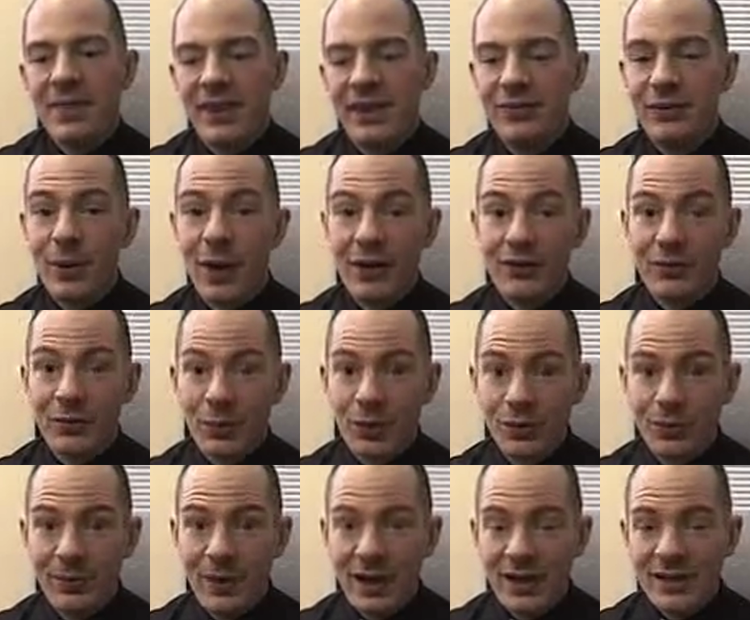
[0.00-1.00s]
If you have
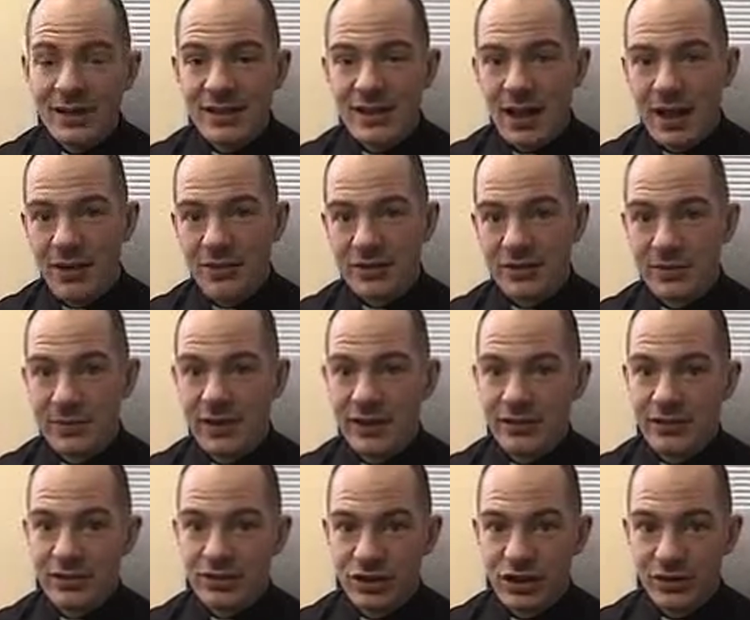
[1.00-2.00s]
roommates,
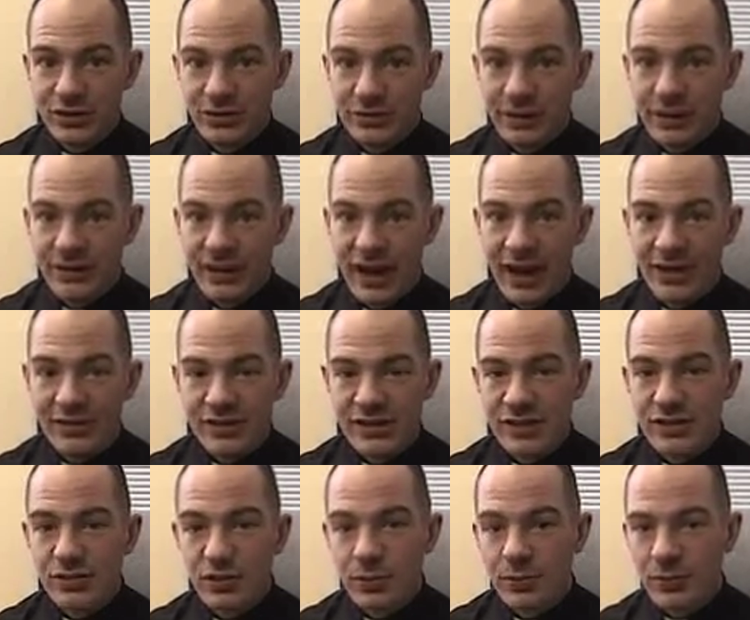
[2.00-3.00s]
housemates, or children in the house, this will